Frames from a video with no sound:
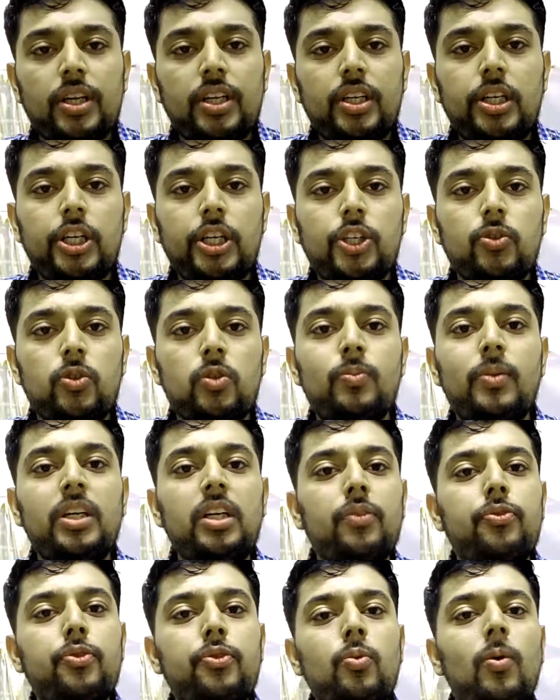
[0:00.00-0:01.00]
any issues. But
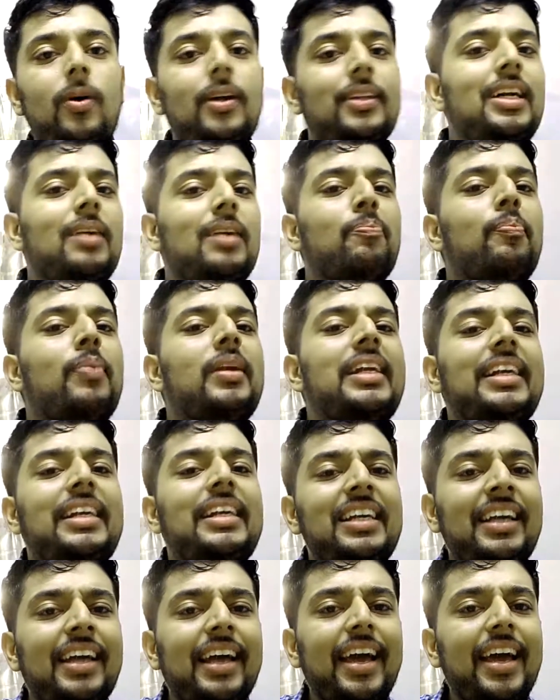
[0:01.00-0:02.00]
if you want that
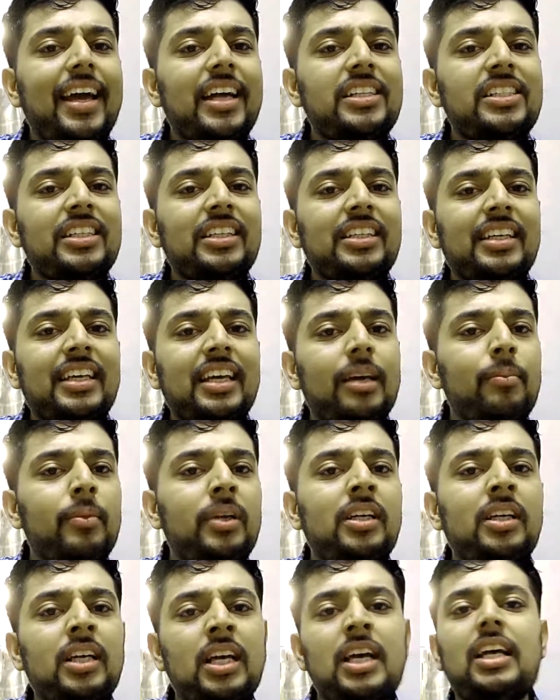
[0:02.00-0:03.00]
bleeding edge in
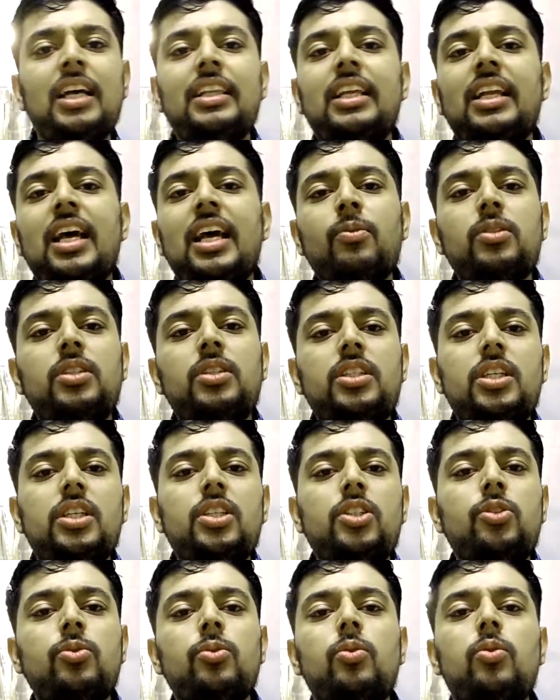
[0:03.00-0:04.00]
gaming, then I would
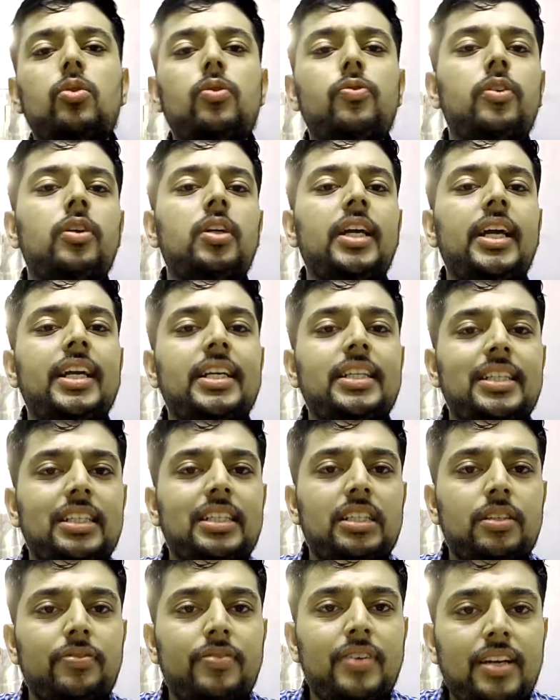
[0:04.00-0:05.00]
suggest to go for
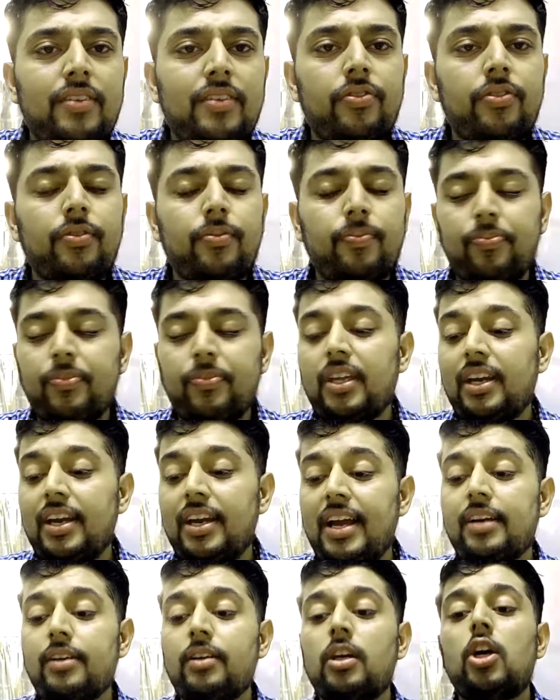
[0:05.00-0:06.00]
865,
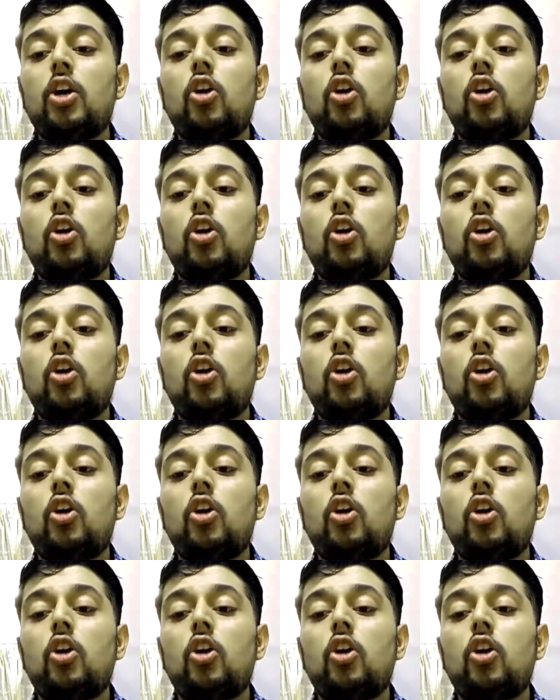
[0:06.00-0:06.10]
right?